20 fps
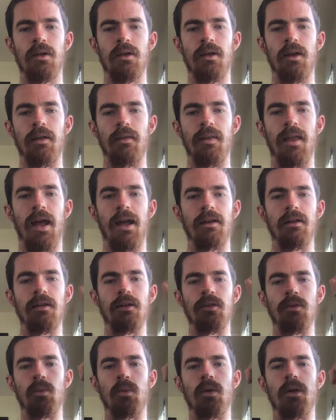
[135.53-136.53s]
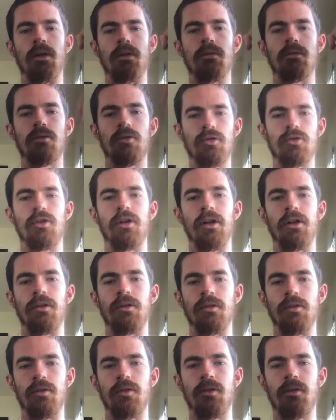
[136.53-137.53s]
and that is what
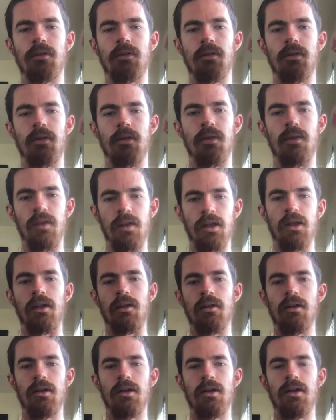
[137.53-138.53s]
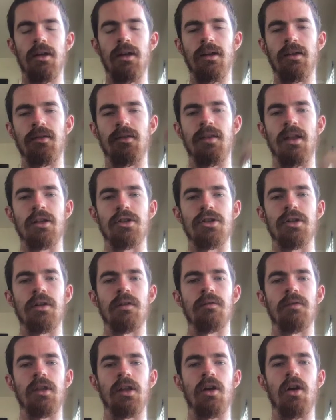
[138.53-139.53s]
triggers the extension
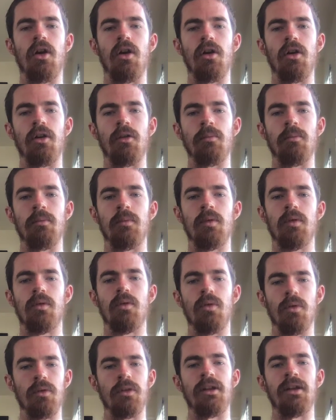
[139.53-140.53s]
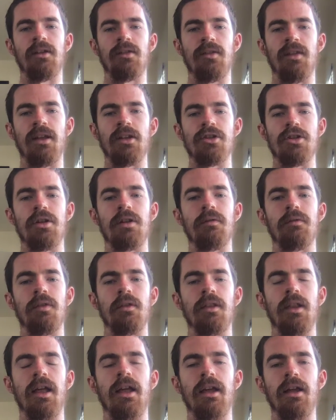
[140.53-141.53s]
of the arm or the extension of the
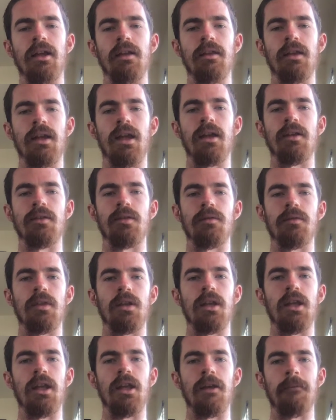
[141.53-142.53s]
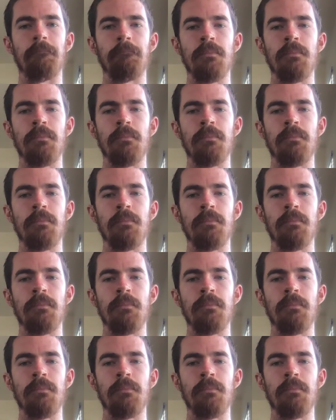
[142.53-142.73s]
leg in the case of the knee.